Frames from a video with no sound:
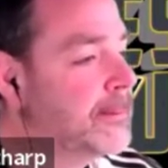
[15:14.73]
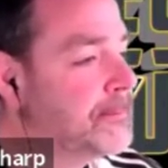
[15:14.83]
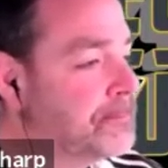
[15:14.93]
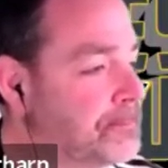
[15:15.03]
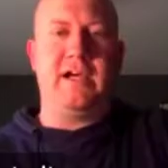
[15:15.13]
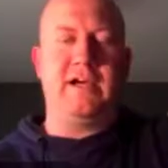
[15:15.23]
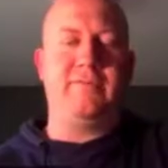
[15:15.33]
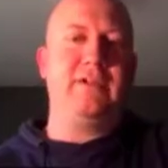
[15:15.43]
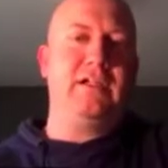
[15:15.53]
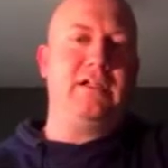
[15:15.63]
Yeah.
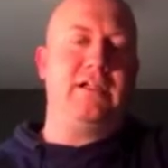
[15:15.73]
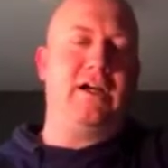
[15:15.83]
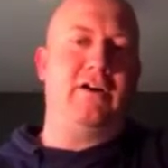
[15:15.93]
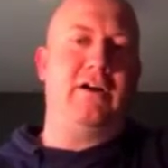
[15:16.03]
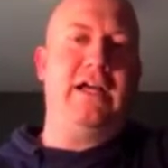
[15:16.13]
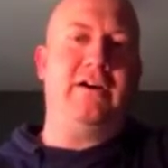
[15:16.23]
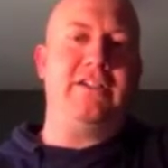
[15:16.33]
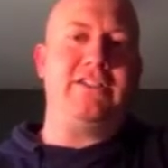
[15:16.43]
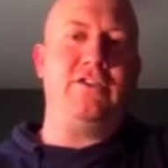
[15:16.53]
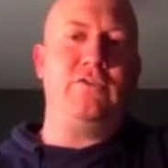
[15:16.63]
Now
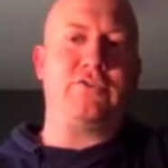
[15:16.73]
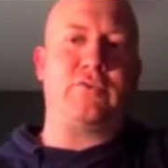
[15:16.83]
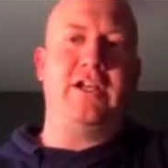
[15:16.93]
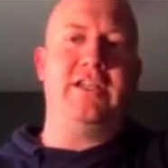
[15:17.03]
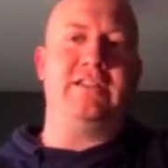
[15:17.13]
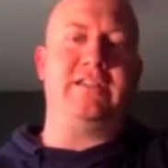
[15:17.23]
LSU's running